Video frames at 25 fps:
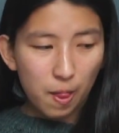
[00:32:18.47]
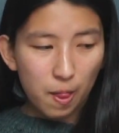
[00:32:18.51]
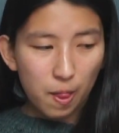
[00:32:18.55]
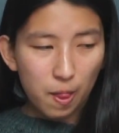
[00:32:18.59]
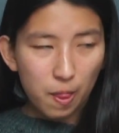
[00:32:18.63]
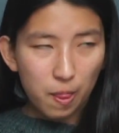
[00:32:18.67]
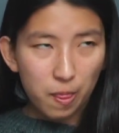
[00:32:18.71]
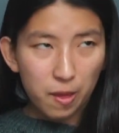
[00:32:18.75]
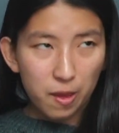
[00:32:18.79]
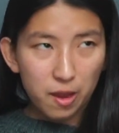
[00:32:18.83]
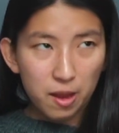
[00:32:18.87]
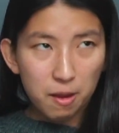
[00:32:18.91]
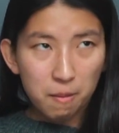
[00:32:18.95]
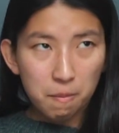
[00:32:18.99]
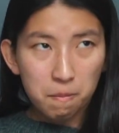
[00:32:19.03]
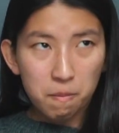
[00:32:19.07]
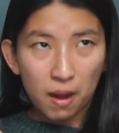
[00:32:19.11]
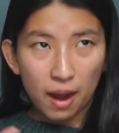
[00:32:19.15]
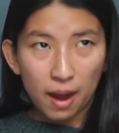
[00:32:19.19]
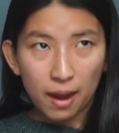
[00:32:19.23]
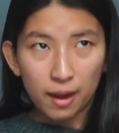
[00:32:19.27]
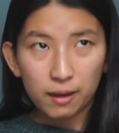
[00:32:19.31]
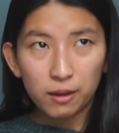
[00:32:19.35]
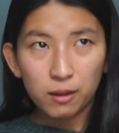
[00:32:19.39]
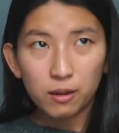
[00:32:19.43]
The
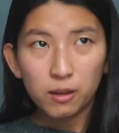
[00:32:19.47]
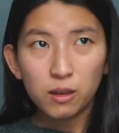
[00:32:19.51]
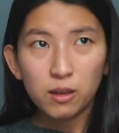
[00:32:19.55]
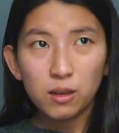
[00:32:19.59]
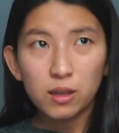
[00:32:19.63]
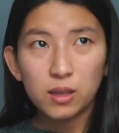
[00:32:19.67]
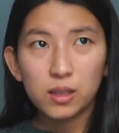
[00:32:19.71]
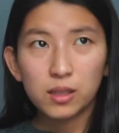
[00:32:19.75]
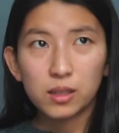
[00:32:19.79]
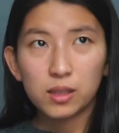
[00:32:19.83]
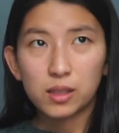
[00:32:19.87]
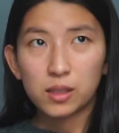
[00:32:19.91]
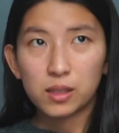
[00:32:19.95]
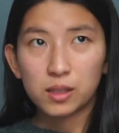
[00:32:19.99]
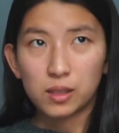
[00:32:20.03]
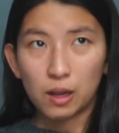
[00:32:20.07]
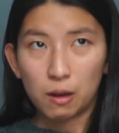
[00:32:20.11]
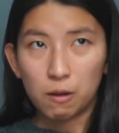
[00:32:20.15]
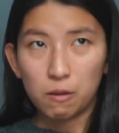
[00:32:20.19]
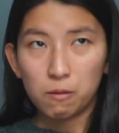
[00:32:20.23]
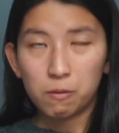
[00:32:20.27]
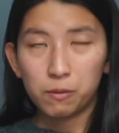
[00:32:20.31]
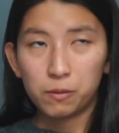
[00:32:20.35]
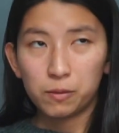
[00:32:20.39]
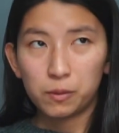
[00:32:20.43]
pattern
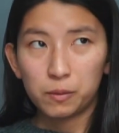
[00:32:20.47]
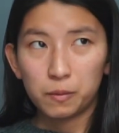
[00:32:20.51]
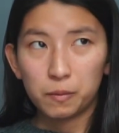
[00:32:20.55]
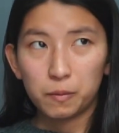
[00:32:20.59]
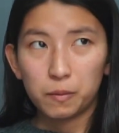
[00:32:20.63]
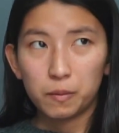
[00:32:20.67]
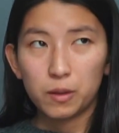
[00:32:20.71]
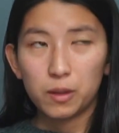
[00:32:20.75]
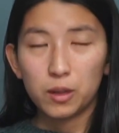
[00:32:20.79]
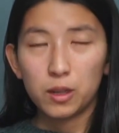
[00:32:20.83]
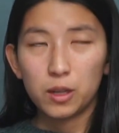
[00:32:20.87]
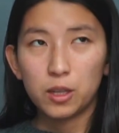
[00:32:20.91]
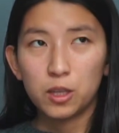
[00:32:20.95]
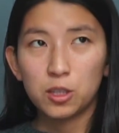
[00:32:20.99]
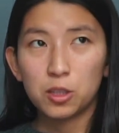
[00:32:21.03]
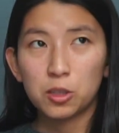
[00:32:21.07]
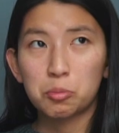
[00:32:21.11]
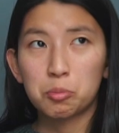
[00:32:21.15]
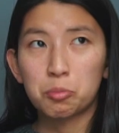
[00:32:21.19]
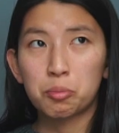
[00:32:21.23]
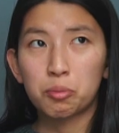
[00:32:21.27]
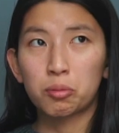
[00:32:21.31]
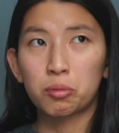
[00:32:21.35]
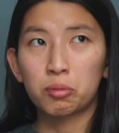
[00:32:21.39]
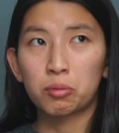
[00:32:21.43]
itself
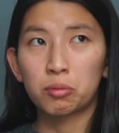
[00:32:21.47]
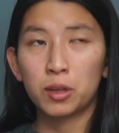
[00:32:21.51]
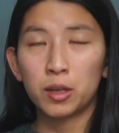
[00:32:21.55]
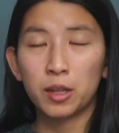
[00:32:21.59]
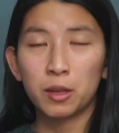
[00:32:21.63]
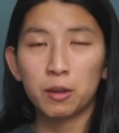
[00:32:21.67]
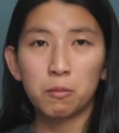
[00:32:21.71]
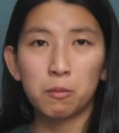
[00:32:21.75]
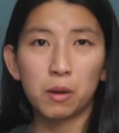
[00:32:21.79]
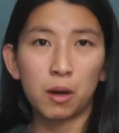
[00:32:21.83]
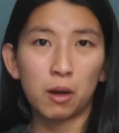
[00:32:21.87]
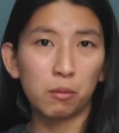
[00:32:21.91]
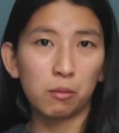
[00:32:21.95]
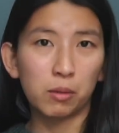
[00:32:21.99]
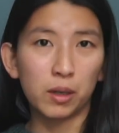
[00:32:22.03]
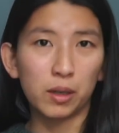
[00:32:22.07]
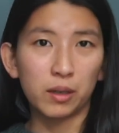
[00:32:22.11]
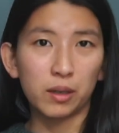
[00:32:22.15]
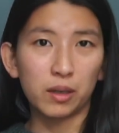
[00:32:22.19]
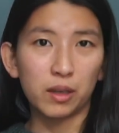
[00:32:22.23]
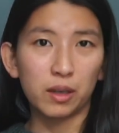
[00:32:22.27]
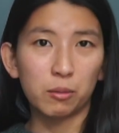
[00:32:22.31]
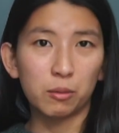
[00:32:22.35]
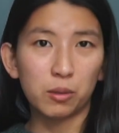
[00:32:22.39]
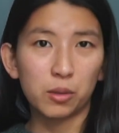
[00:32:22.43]
is pretty well
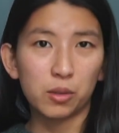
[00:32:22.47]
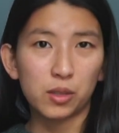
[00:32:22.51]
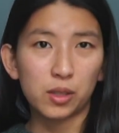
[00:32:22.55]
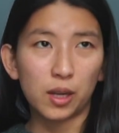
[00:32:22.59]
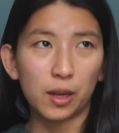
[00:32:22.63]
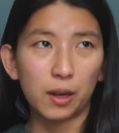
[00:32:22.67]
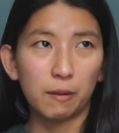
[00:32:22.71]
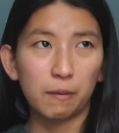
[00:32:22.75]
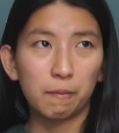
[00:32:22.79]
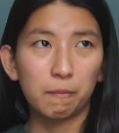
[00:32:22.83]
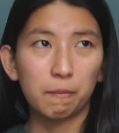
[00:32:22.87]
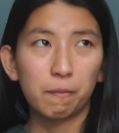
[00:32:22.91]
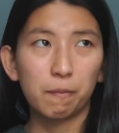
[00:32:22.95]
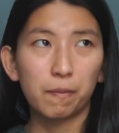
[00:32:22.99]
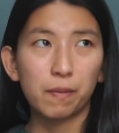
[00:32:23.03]
written, I will say.